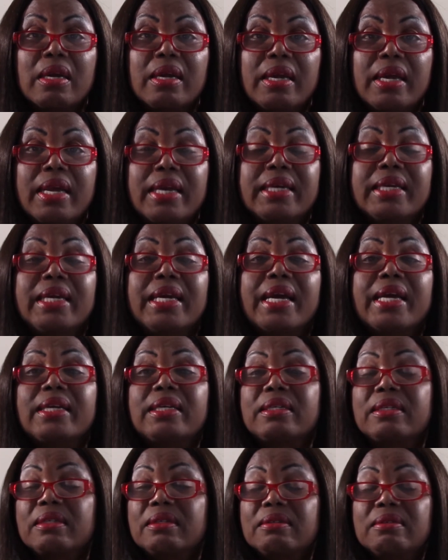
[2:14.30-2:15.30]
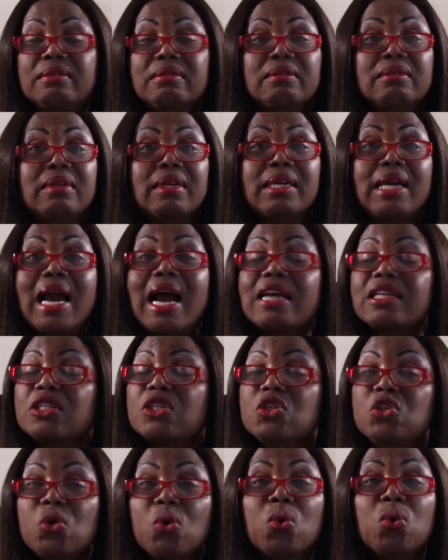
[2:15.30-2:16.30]
and
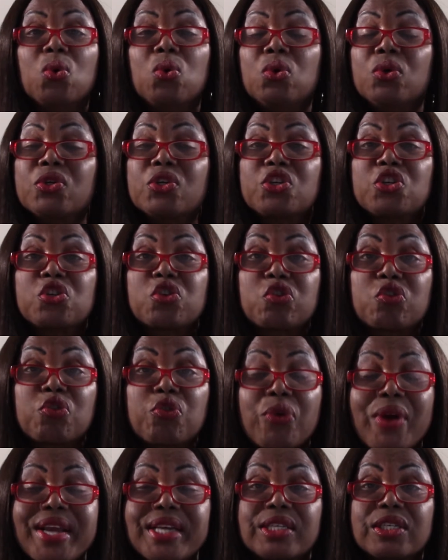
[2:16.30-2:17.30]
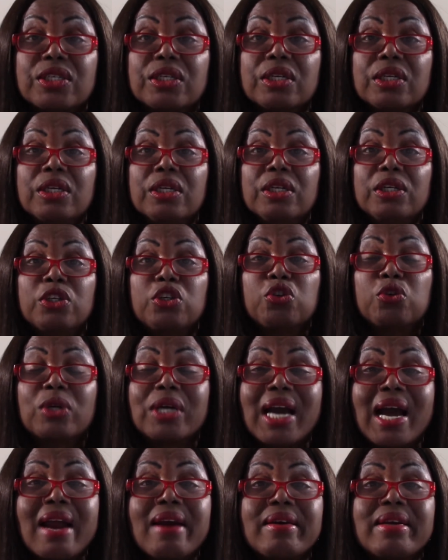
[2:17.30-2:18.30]
has no strength to
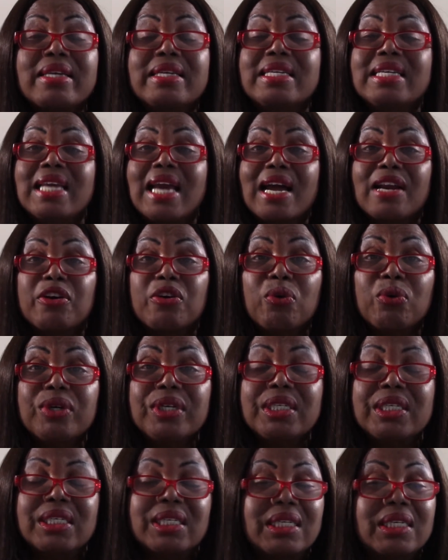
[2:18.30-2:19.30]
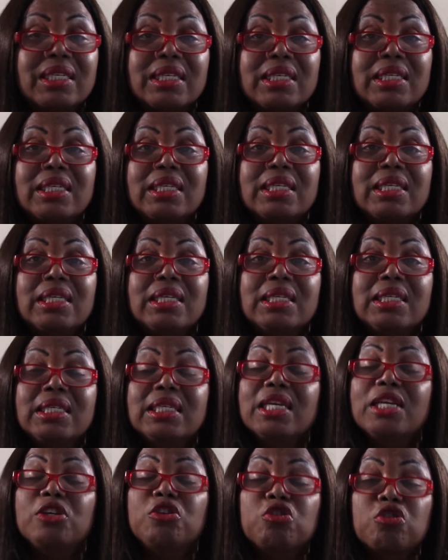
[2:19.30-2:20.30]
carry the anointing,
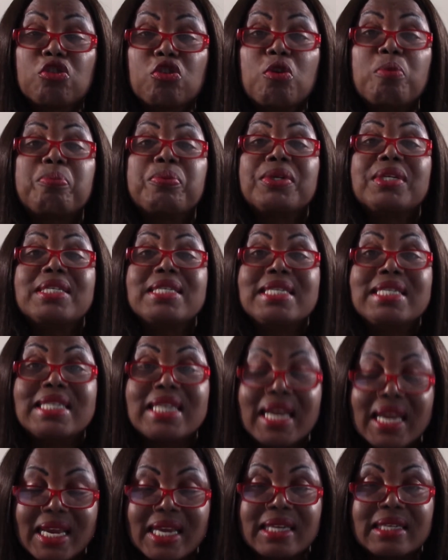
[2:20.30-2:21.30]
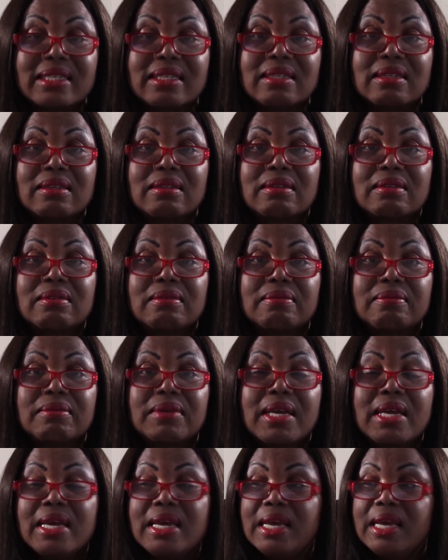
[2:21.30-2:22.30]
they drop dead.
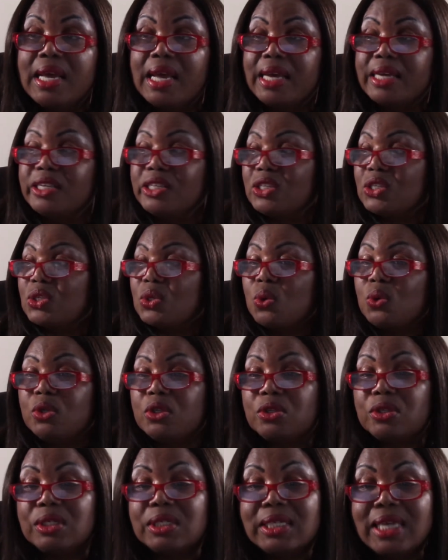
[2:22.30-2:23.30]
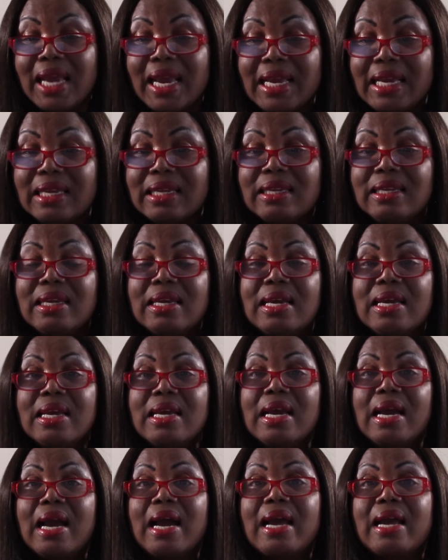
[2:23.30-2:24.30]
And so today
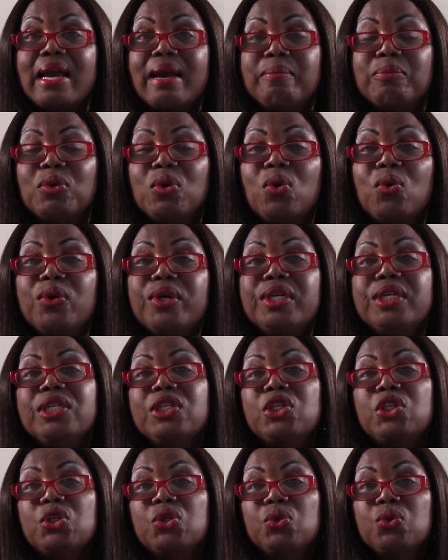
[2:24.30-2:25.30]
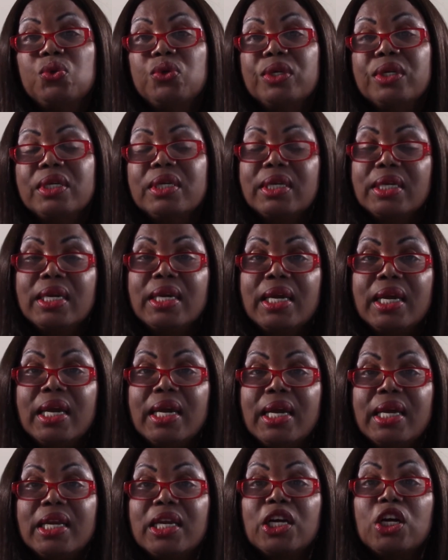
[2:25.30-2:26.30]
I am going to
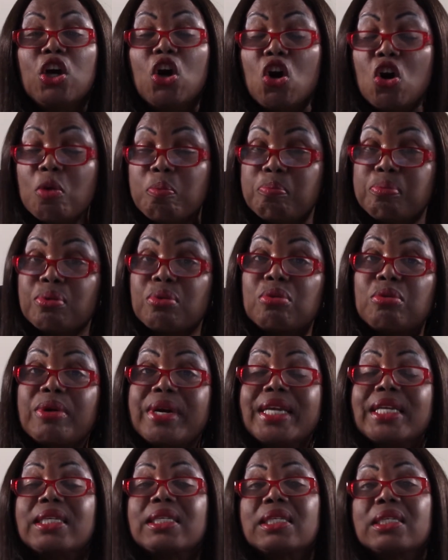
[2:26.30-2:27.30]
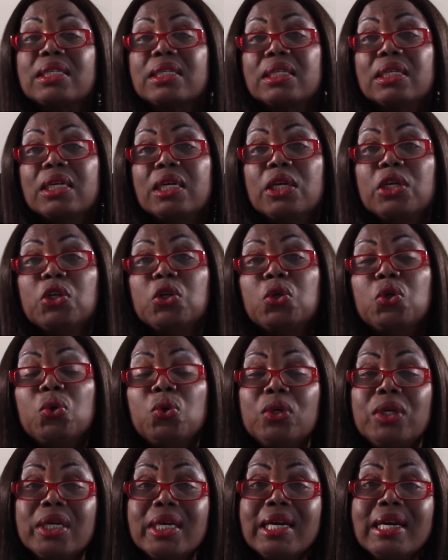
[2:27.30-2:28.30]
incorporate
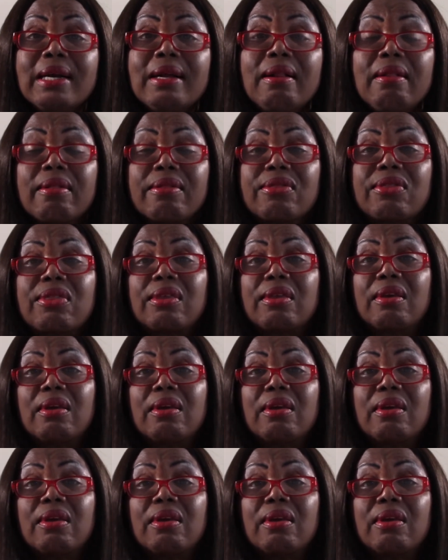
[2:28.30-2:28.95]
good health